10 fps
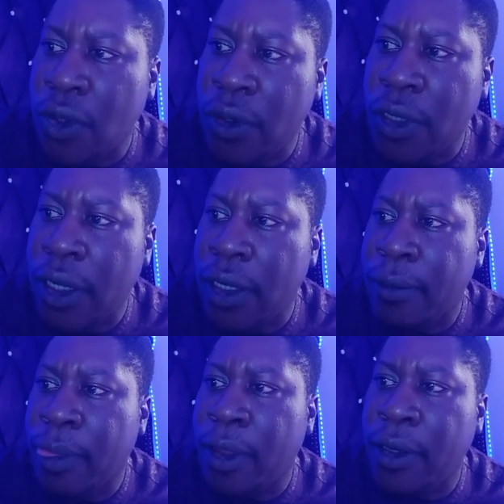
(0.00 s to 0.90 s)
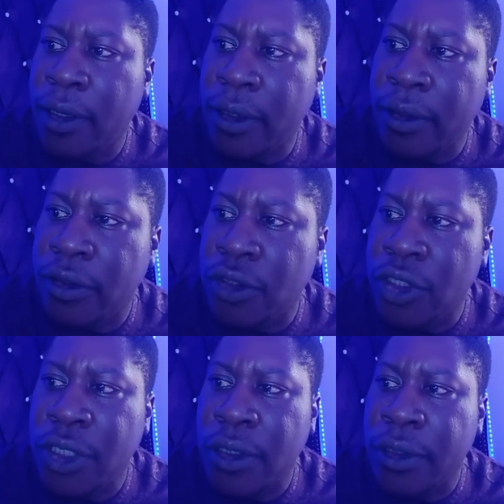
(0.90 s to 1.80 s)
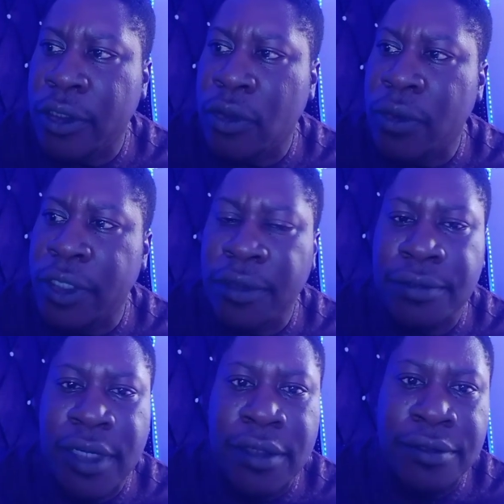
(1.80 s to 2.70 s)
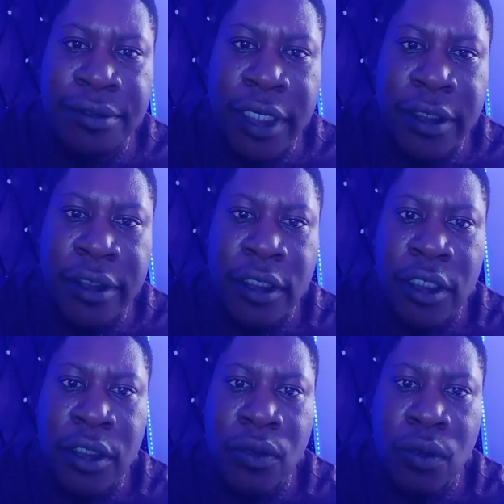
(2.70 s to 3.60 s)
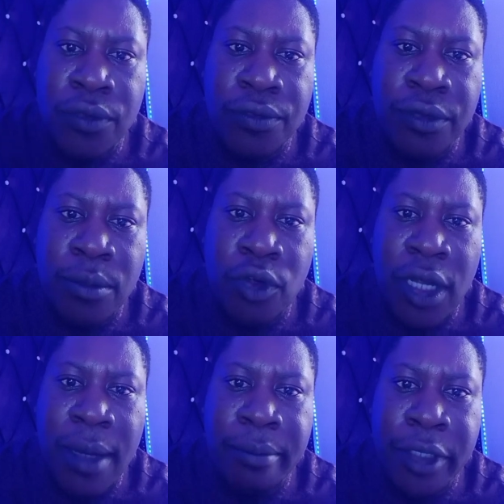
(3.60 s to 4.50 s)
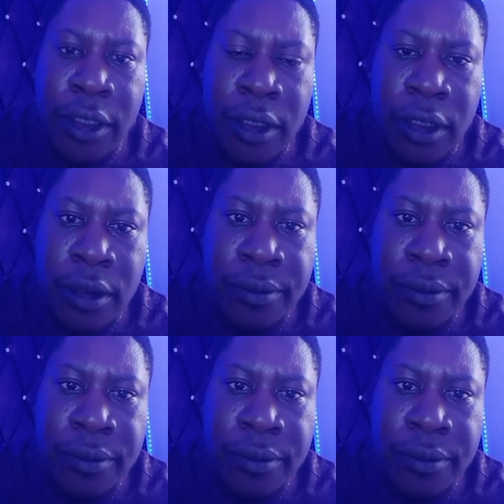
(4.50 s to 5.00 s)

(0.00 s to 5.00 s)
Other conditions include infant fed with formula milk.